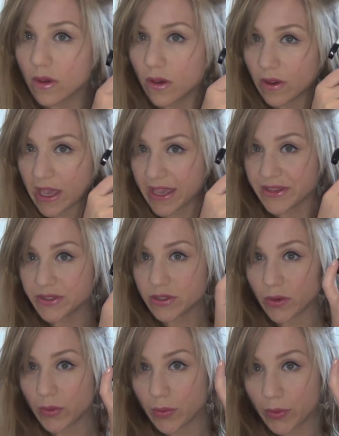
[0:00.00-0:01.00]
Okay,
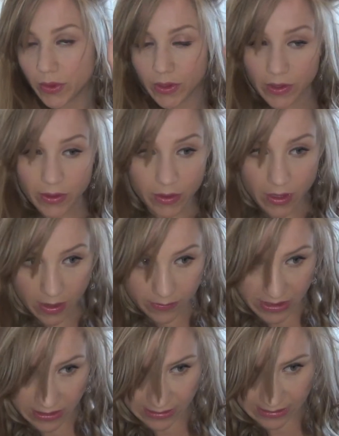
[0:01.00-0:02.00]
so I'm
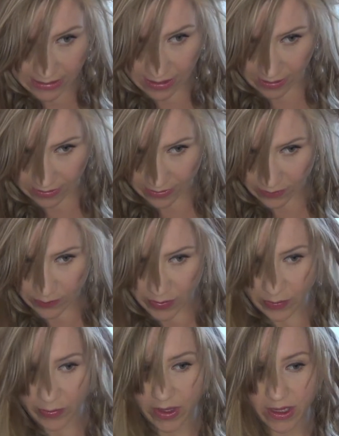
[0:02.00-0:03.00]
nearly done,
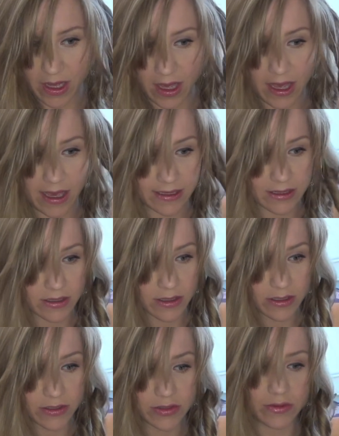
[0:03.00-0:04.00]
but what I
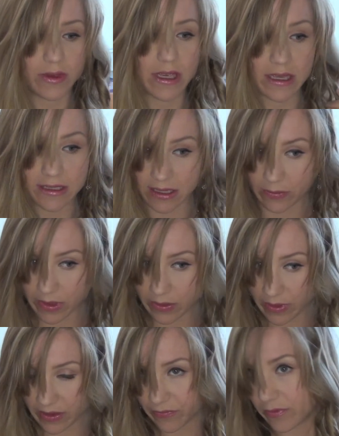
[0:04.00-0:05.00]
started doing is I went
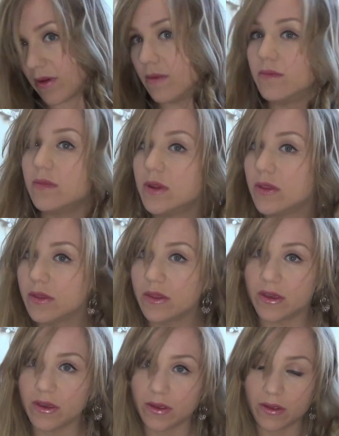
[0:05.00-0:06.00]
away from
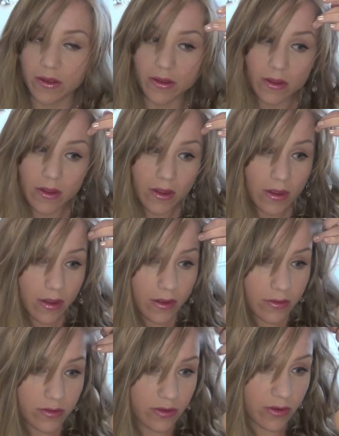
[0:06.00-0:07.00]
the
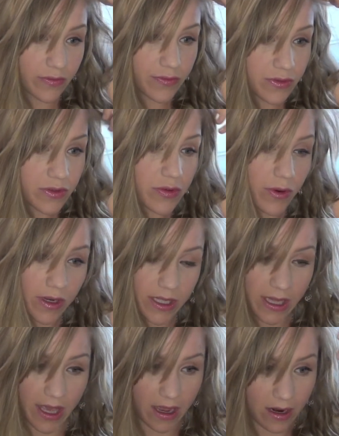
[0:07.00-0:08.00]
sort of
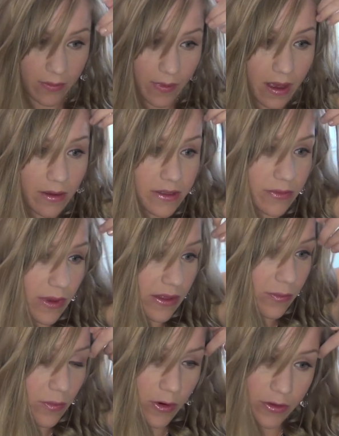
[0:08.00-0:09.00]
twirling the hair around and
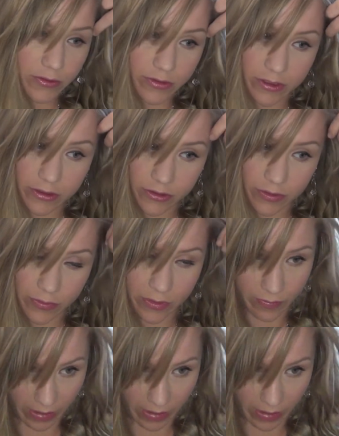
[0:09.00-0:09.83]
went more the traditional route,